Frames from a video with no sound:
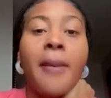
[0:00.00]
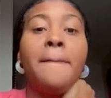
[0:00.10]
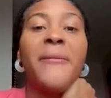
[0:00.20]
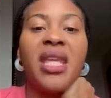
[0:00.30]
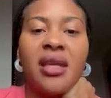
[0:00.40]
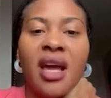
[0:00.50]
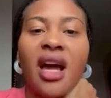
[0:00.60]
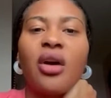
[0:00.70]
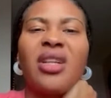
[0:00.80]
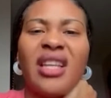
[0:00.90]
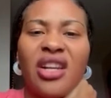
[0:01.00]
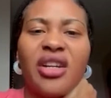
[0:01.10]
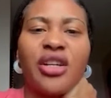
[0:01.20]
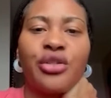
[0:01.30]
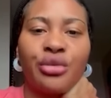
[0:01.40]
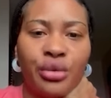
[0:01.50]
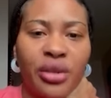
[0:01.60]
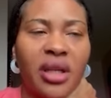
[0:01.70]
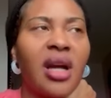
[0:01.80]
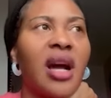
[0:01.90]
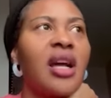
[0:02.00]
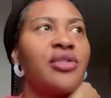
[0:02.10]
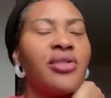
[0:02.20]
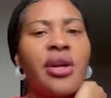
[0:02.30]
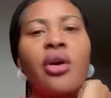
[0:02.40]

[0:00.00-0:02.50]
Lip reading: Me, I will tell you the truth. Andre,